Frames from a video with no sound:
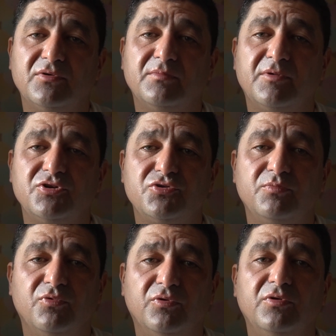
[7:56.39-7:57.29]
much
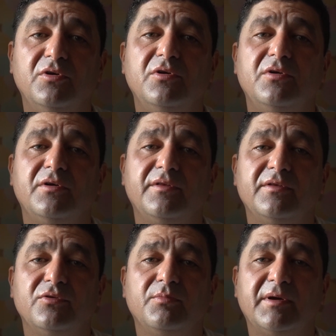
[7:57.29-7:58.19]
more
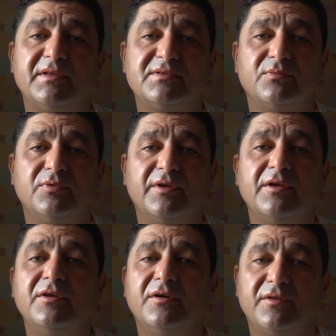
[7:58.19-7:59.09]
than to pets with
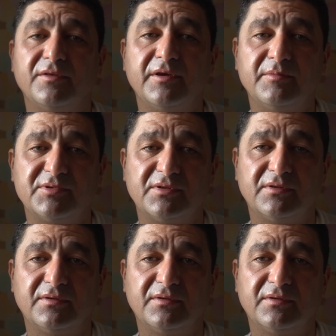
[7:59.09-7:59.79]
any other names.